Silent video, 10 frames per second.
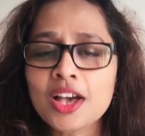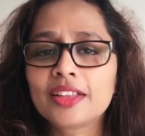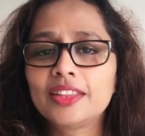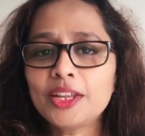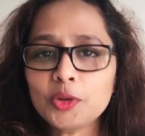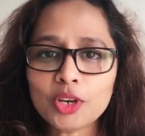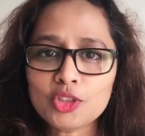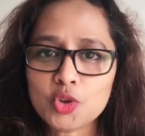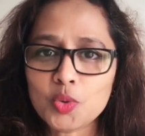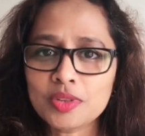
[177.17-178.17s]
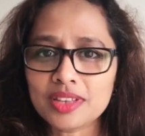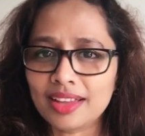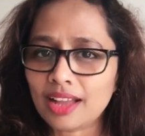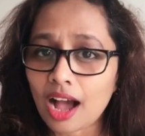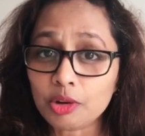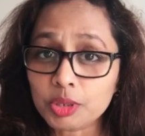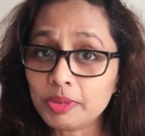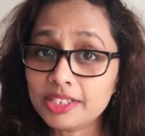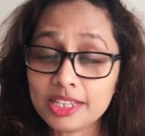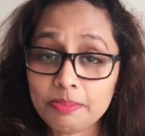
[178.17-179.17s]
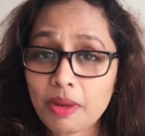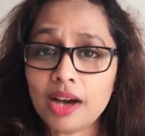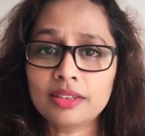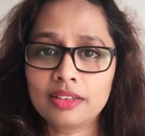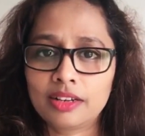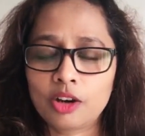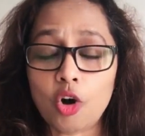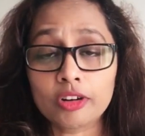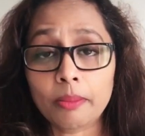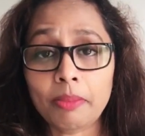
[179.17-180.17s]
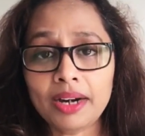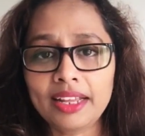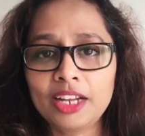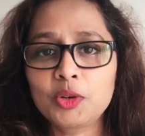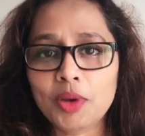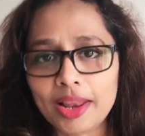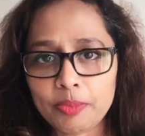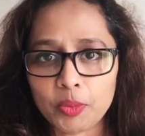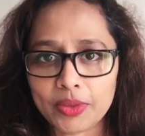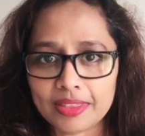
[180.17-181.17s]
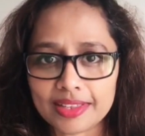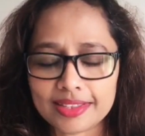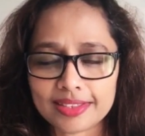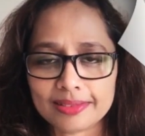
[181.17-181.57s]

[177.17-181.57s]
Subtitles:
then you can choose an accountability partner or a buddy to help you with this.